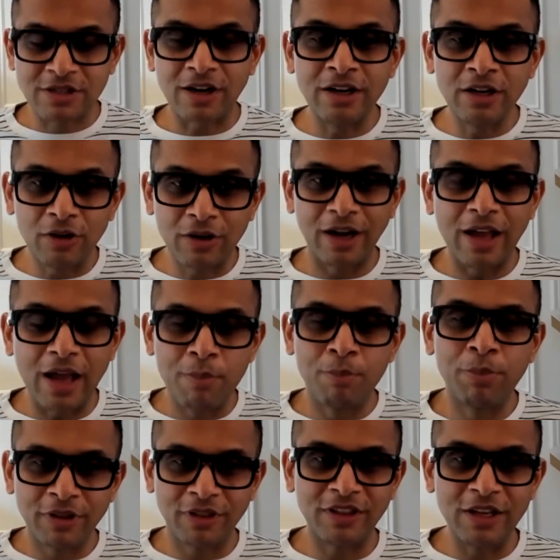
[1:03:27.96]
trying to create
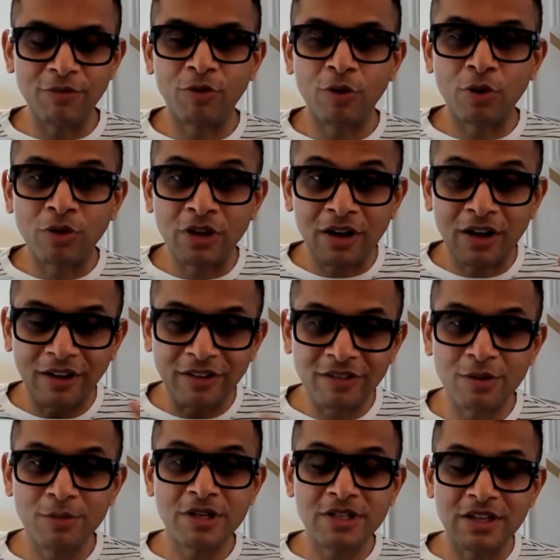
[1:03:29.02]
empathy for the
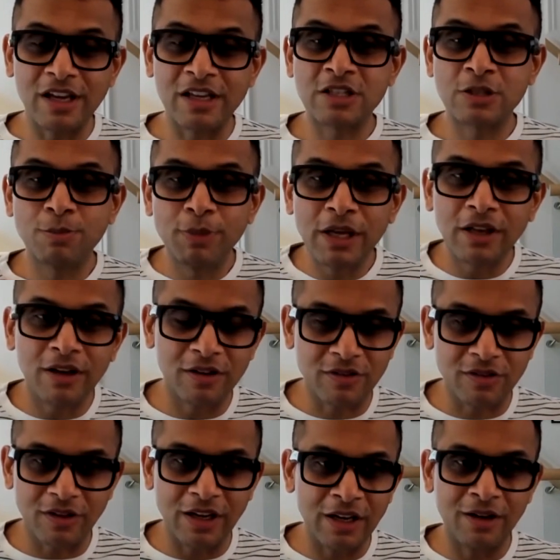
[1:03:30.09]
customer's
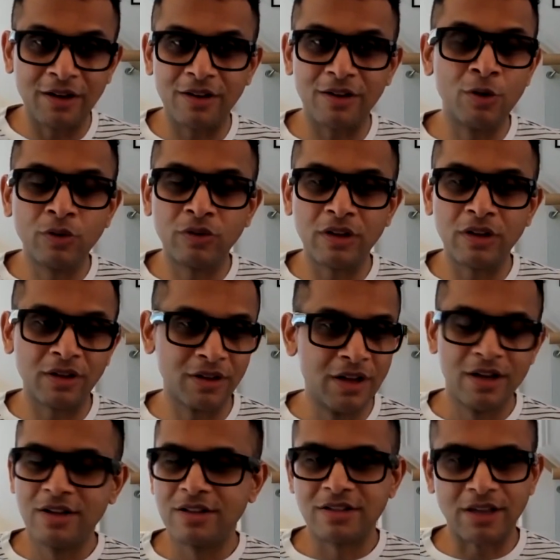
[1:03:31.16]
experience in
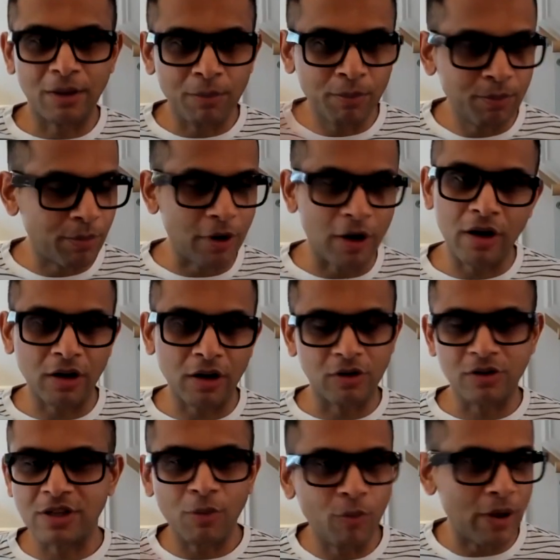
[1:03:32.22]
using some
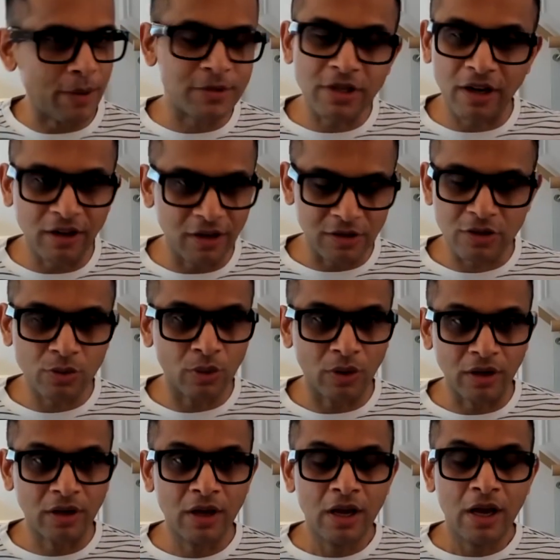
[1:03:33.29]
product or some website and so
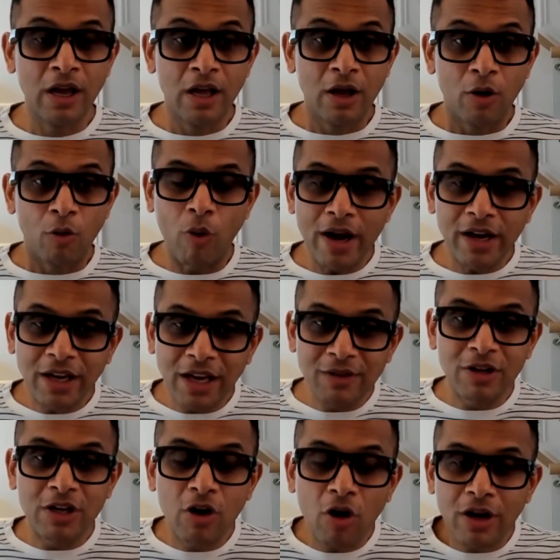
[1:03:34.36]
on. Why
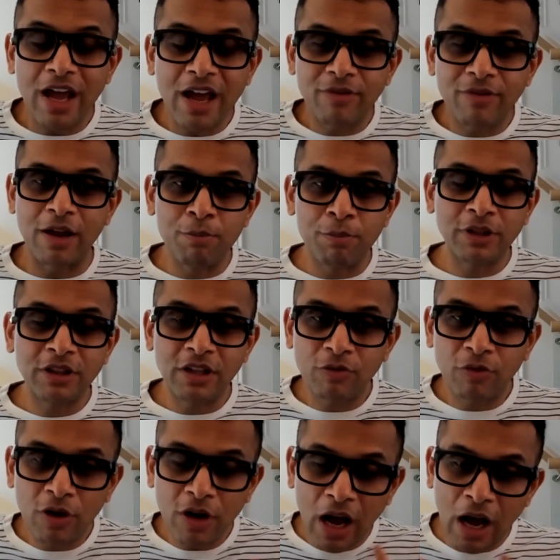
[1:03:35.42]
can we not have
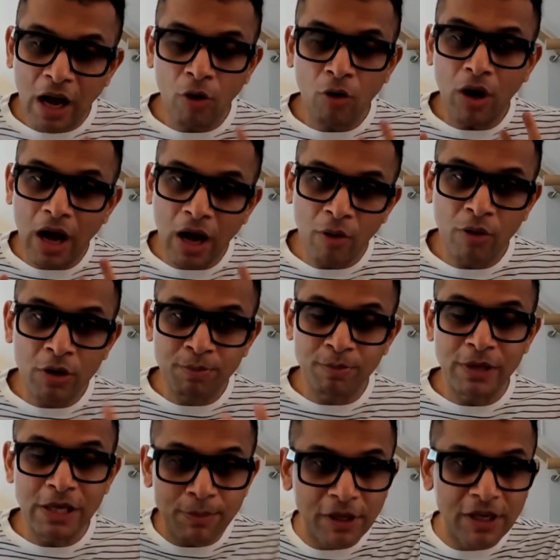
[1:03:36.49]
empathy for how
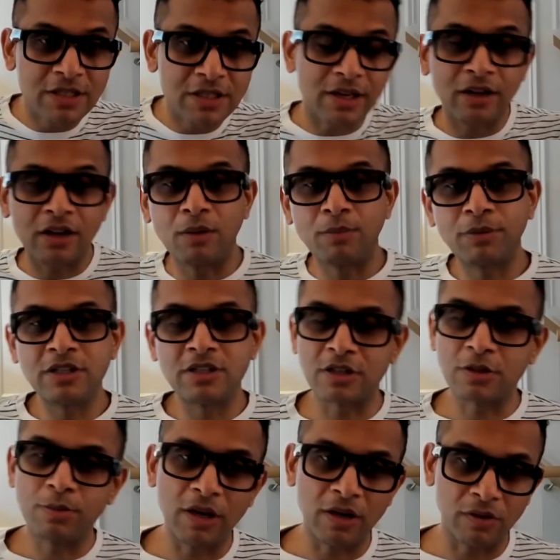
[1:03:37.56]
our people inside companies
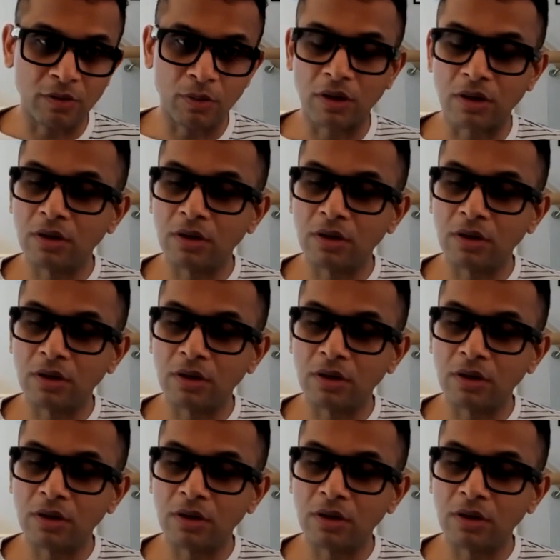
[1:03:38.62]
experience